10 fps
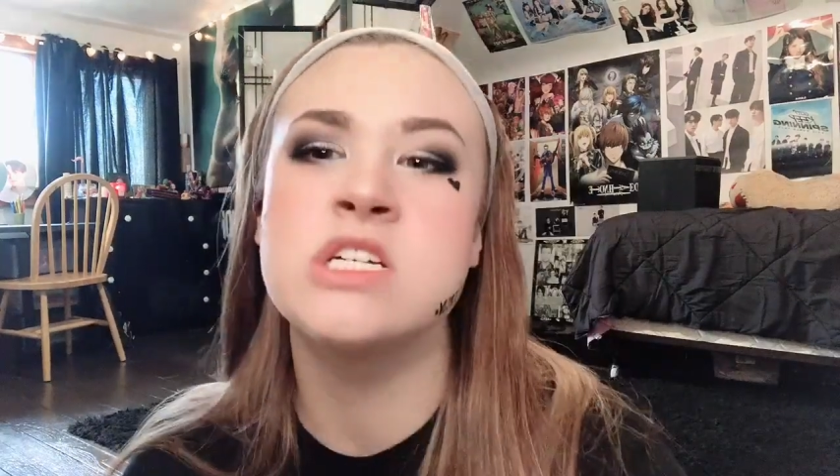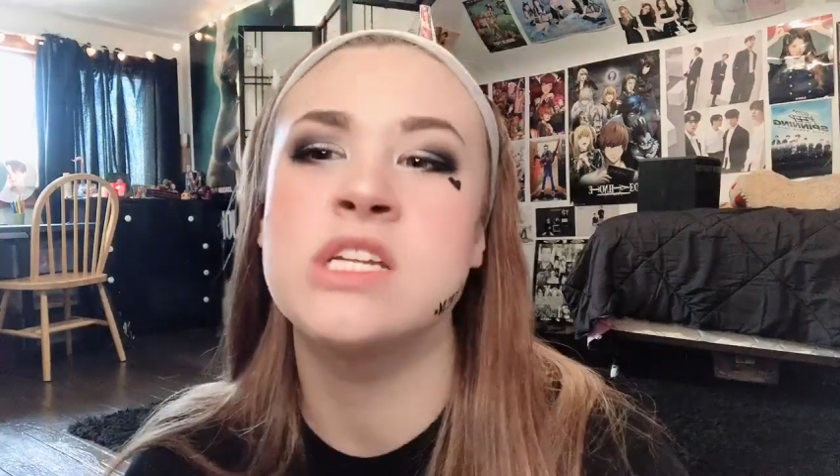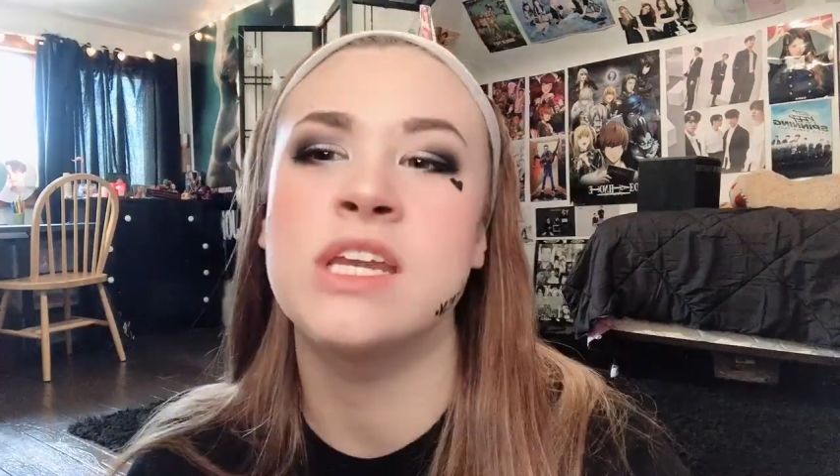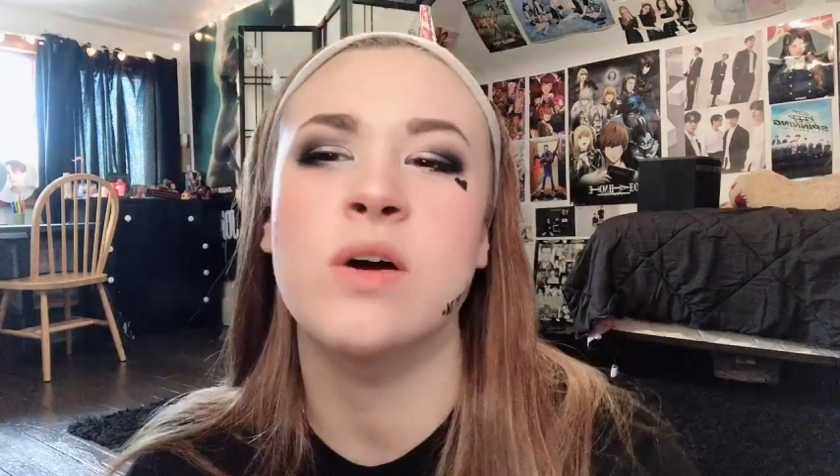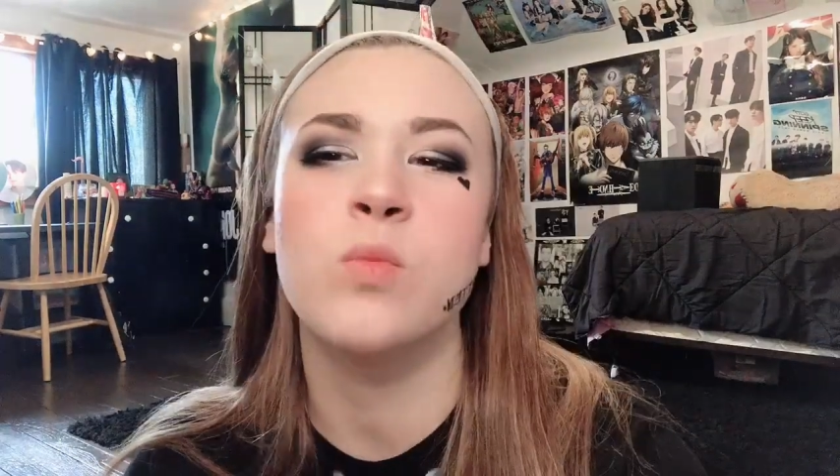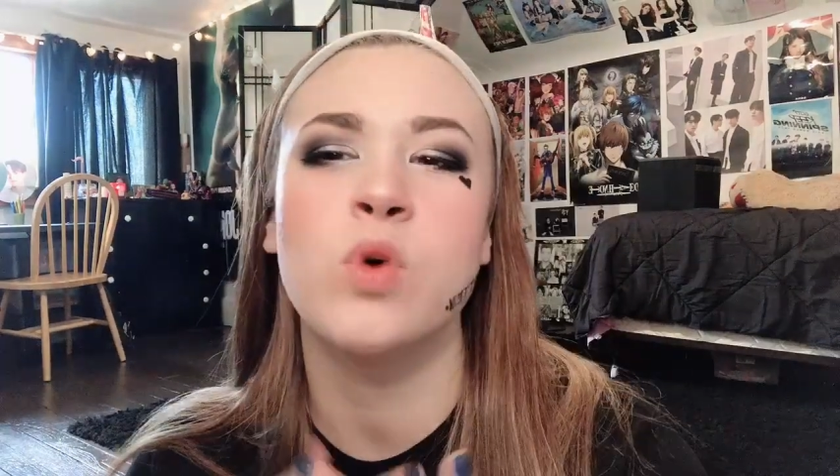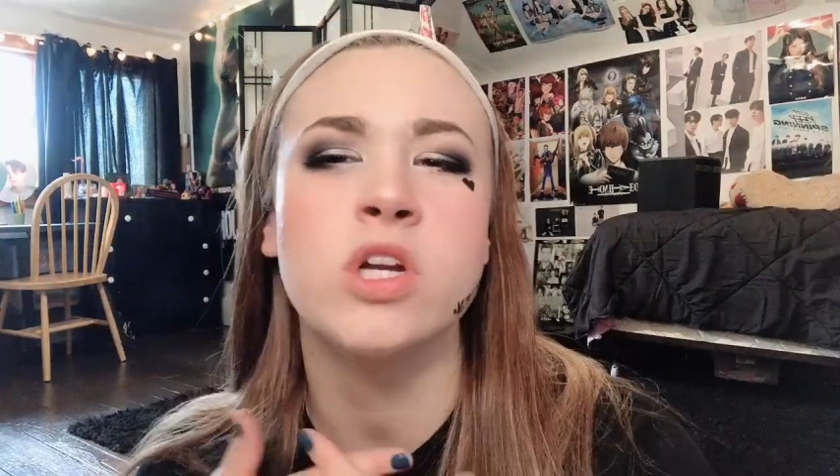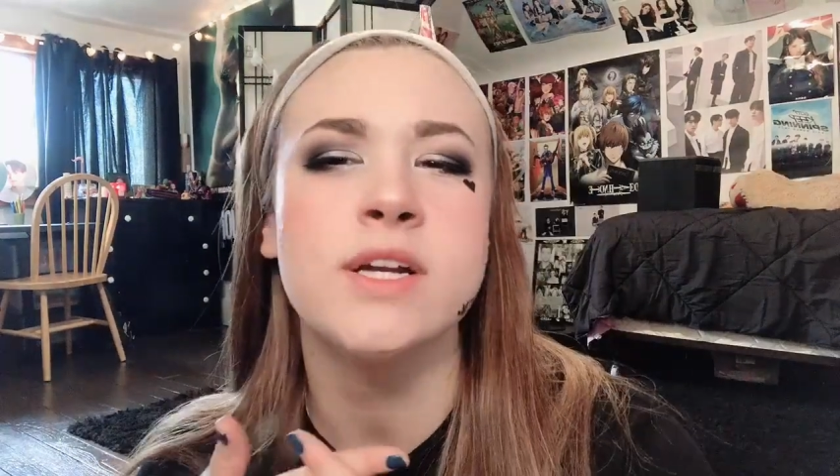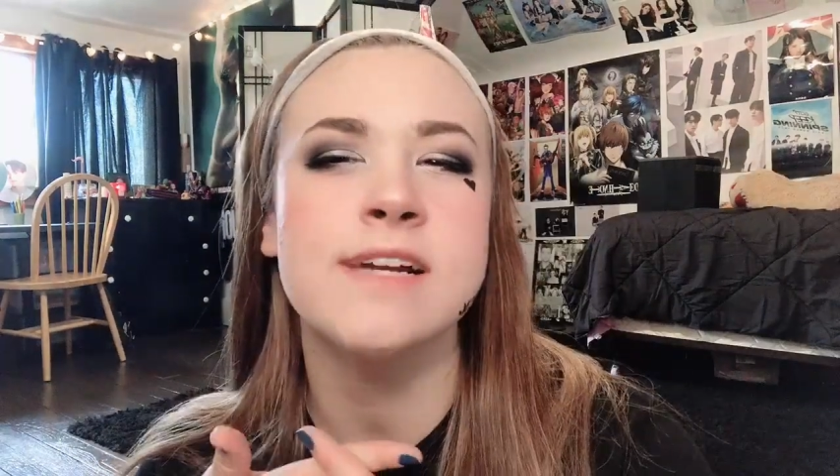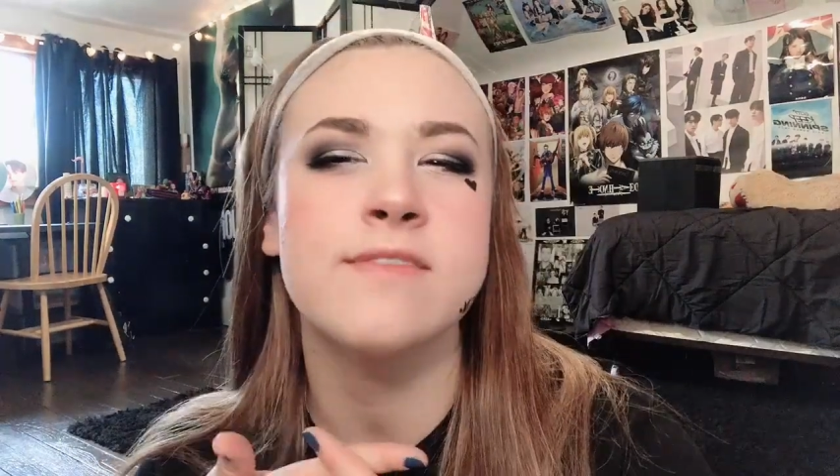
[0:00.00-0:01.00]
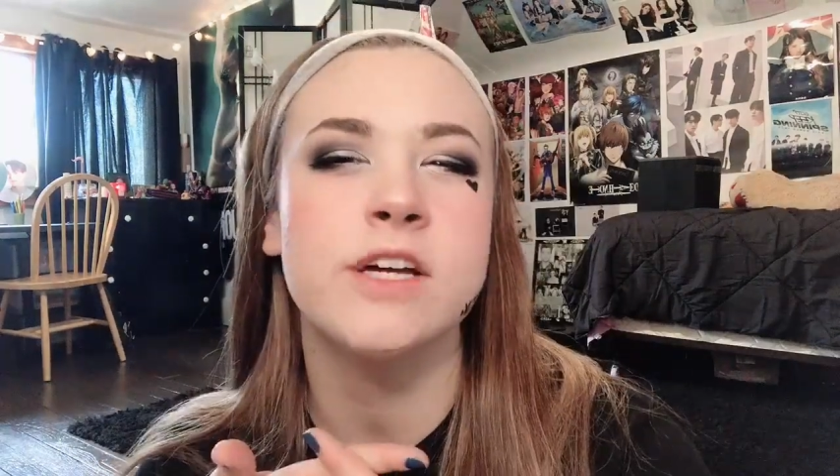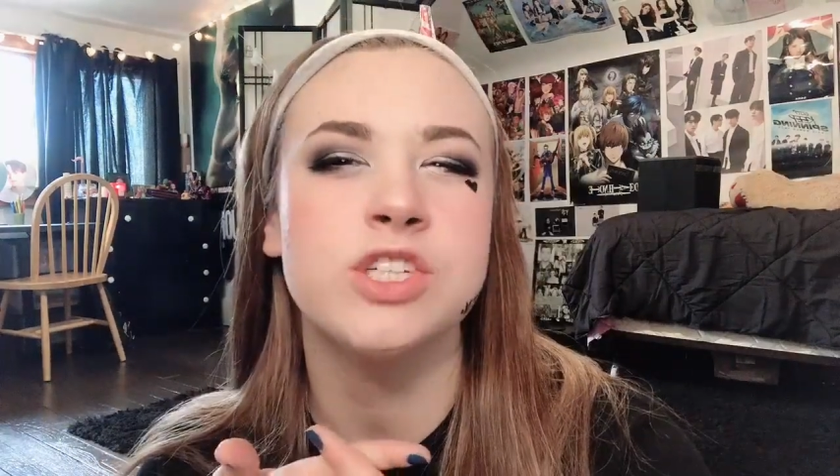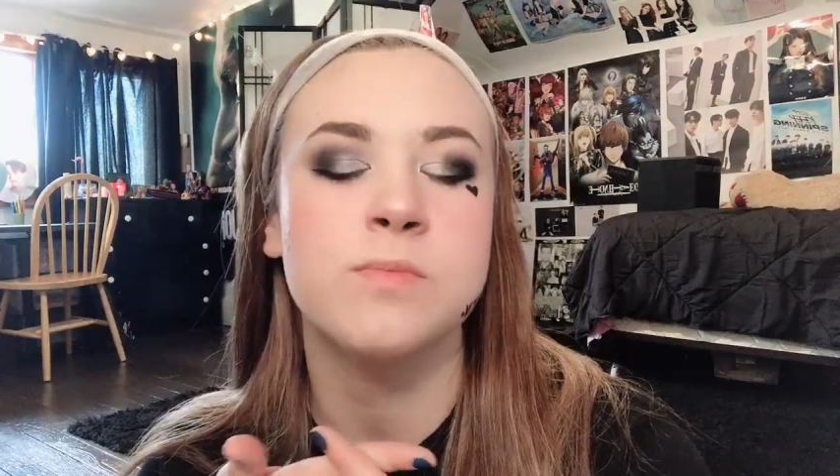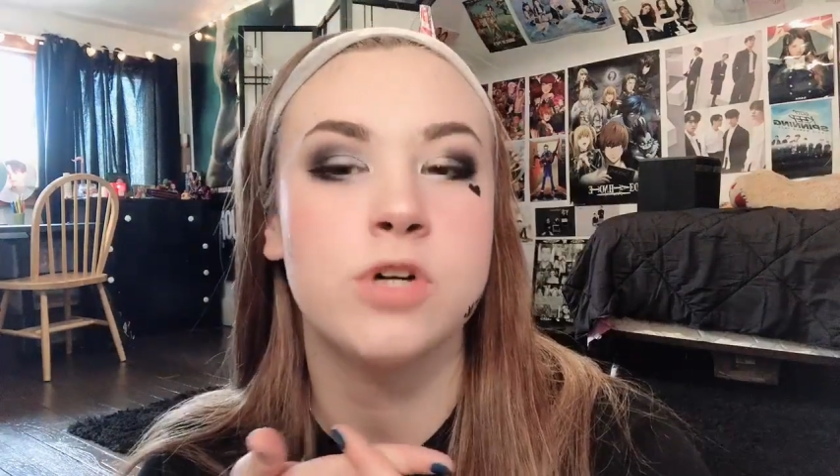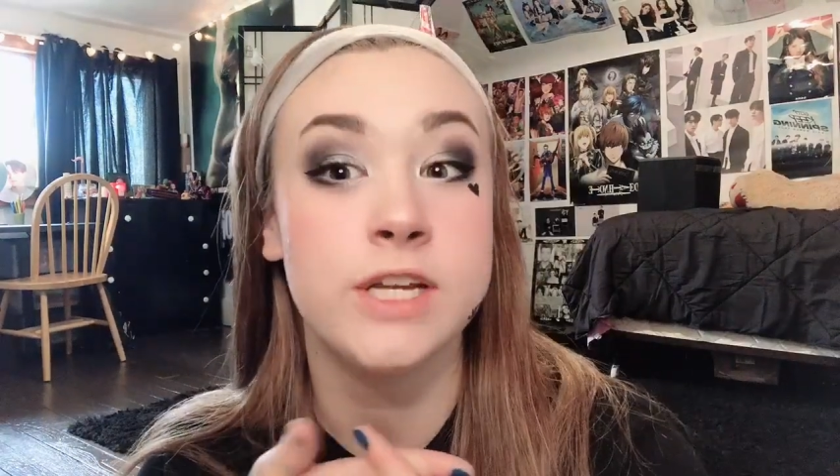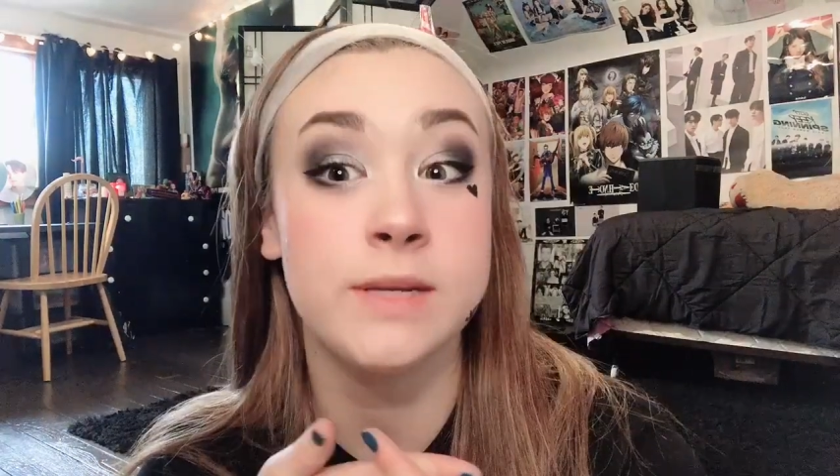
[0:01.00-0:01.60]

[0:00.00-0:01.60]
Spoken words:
Now I'm wondering if I should put